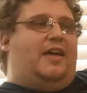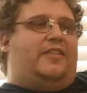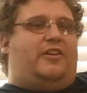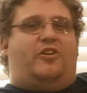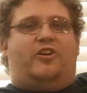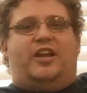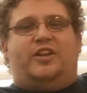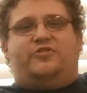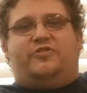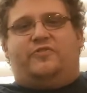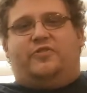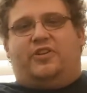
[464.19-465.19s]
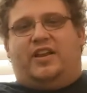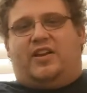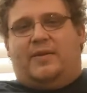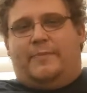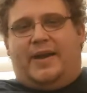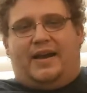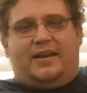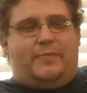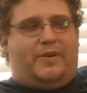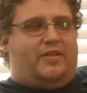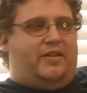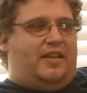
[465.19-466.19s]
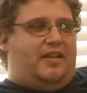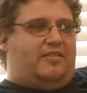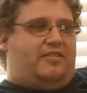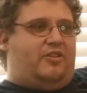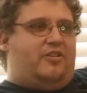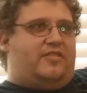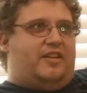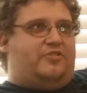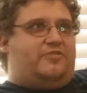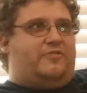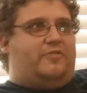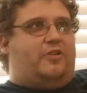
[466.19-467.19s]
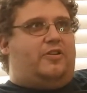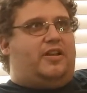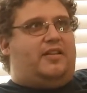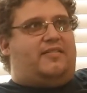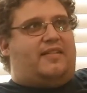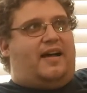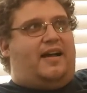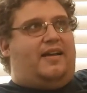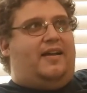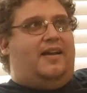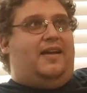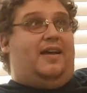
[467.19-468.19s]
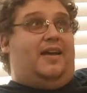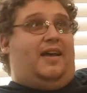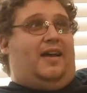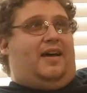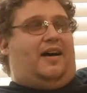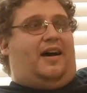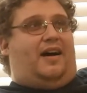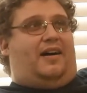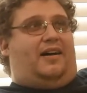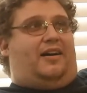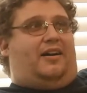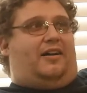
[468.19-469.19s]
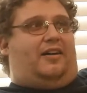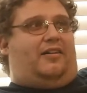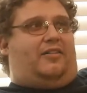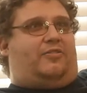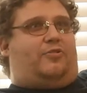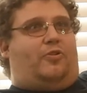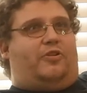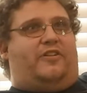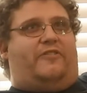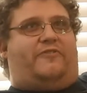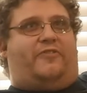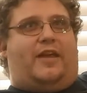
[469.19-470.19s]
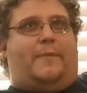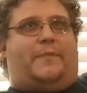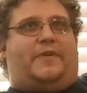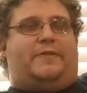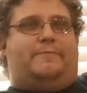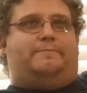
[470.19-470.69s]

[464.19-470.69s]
There are introverted compatibilities. There is introverted sort of flipped